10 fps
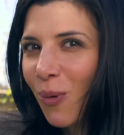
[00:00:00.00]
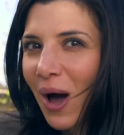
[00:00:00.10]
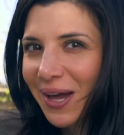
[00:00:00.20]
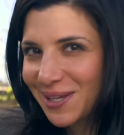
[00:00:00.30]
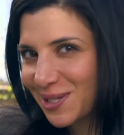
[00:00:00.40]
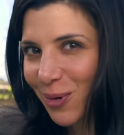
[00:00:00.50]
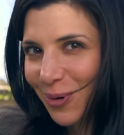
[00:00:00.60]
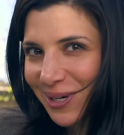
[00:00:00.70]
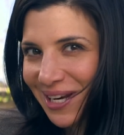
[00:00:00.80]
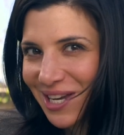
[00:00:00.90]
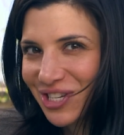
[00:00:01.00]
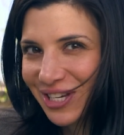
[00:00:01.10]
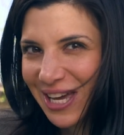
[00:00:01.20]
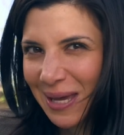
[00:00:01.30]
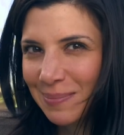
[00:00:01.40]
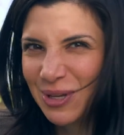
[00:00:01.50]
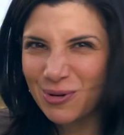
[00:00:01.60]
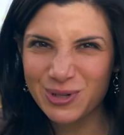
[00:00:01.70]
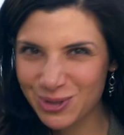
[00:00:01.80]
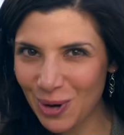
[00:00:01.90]
why these coordination games
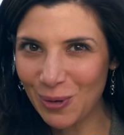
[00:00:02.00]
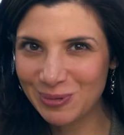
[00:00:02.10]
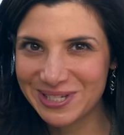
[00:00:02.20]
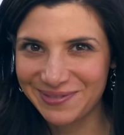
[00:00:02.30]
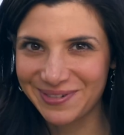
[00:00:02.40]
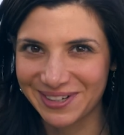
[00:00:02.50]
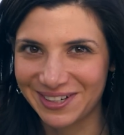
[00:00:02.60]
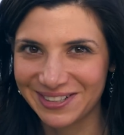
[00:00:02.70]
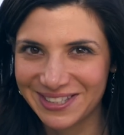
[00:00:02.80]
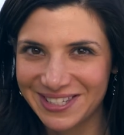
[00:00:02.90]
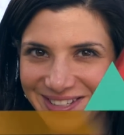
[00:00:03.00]
are so difficult?